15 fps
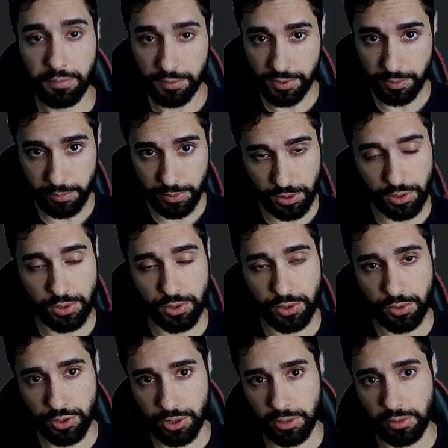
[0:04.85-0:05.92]

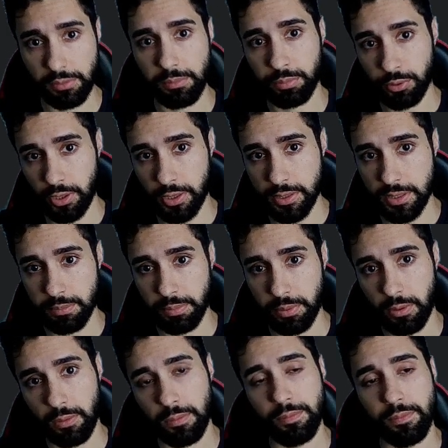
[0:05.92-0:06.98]
substitution principle.